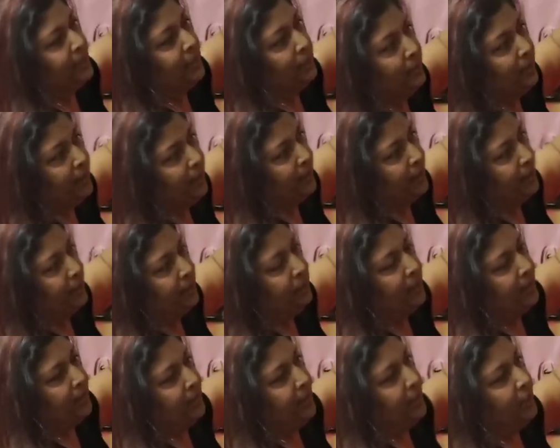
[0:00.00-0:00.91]
similar,
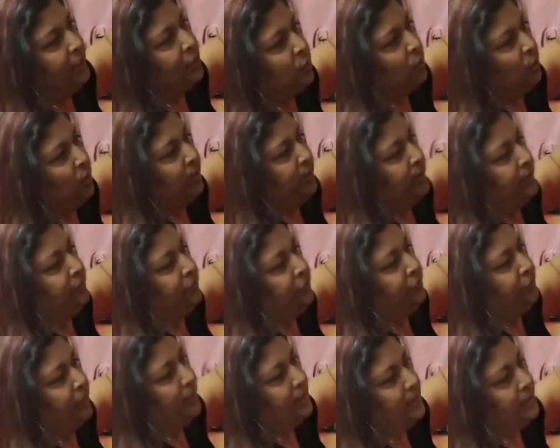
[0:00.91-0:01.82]
but each one
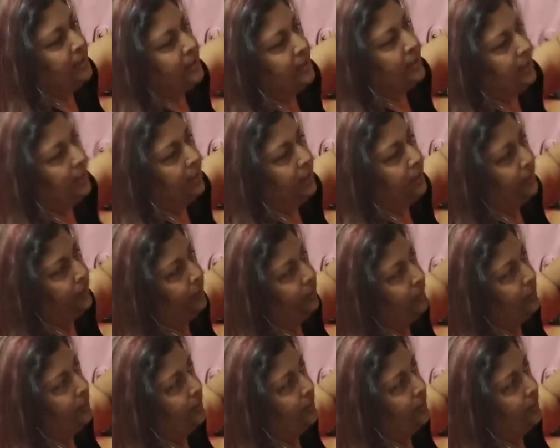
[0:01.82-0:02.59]
different, you know.